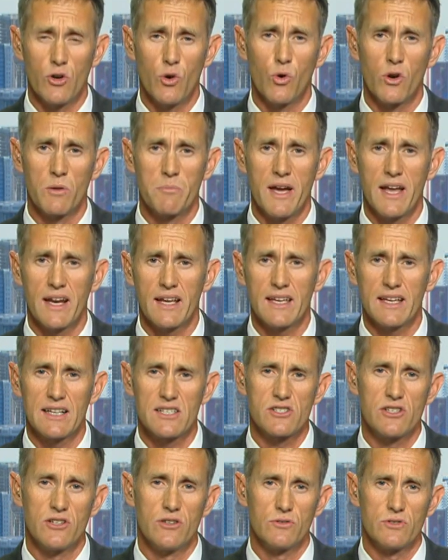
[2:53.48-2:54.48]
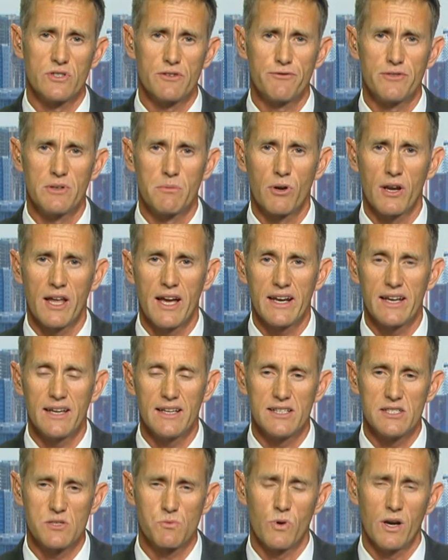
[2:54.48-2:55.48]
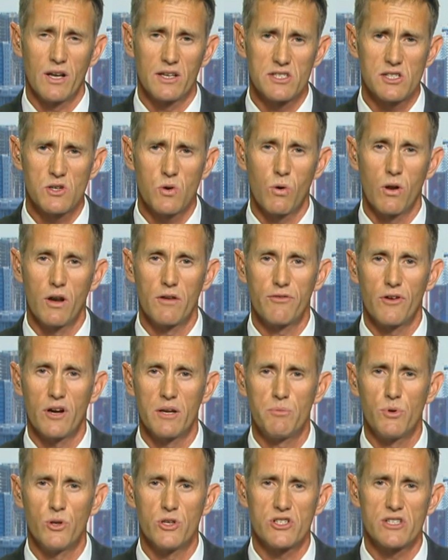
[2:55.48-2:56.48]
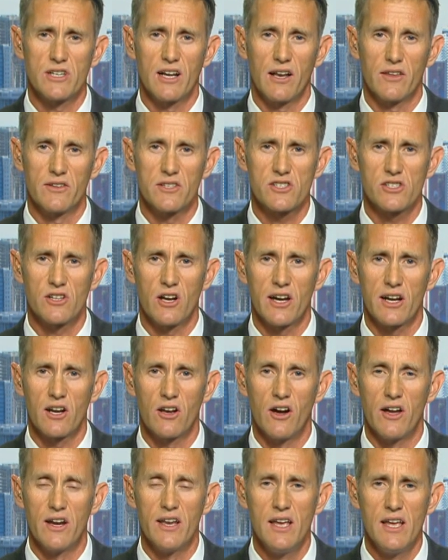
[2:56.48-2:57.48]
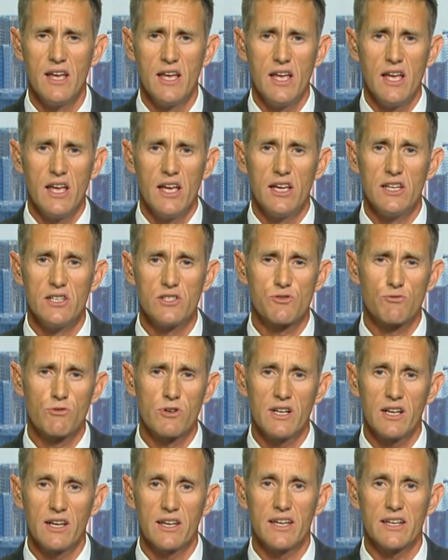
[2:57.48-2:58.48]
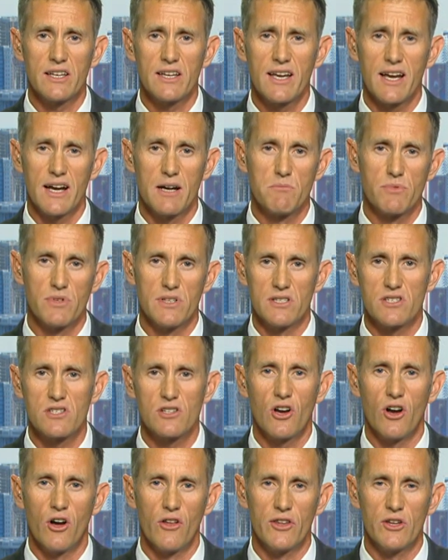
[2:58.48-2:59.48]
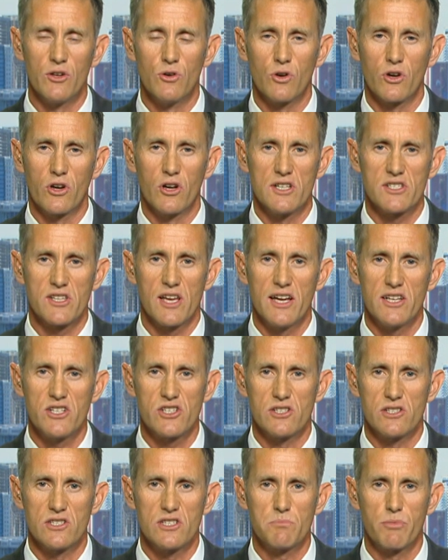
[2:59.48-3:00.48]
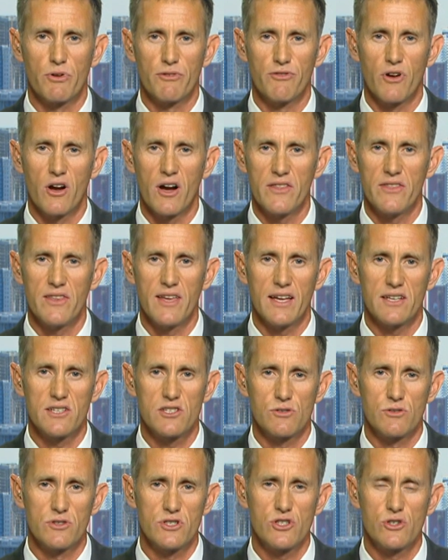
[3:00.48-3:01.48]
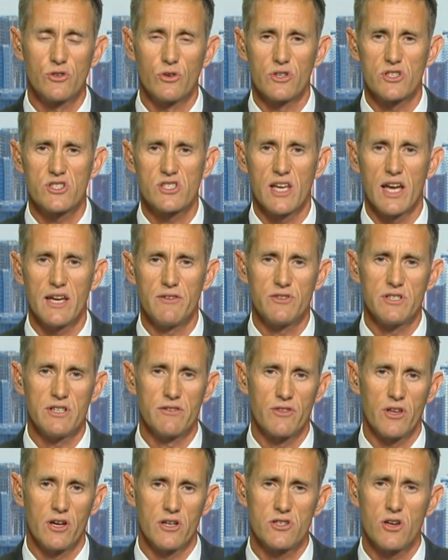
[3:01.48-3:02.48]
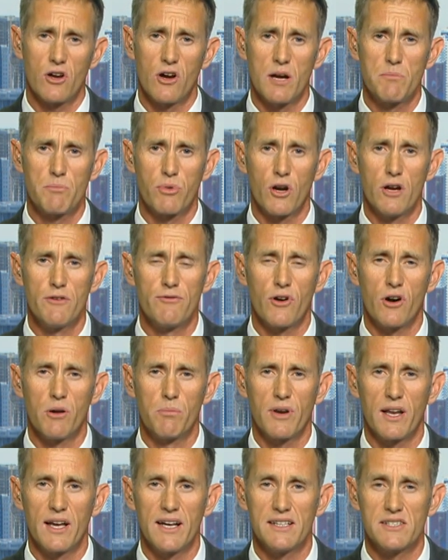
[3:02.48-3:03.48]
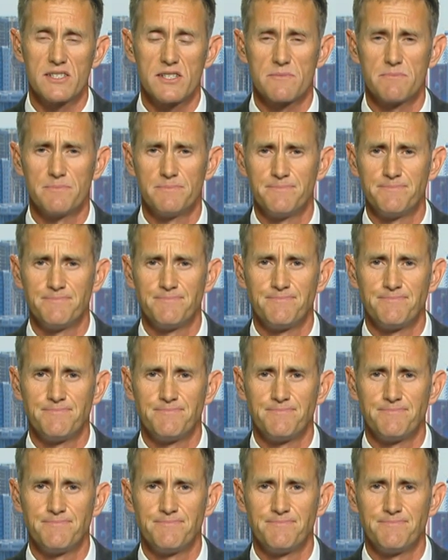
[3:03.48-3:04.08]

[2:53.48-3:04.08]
or an automatic external defibrillator, as well as qualified personnel on the sideline, is really incumbent on the organisation to provide that to ensure the safety of those high profile players.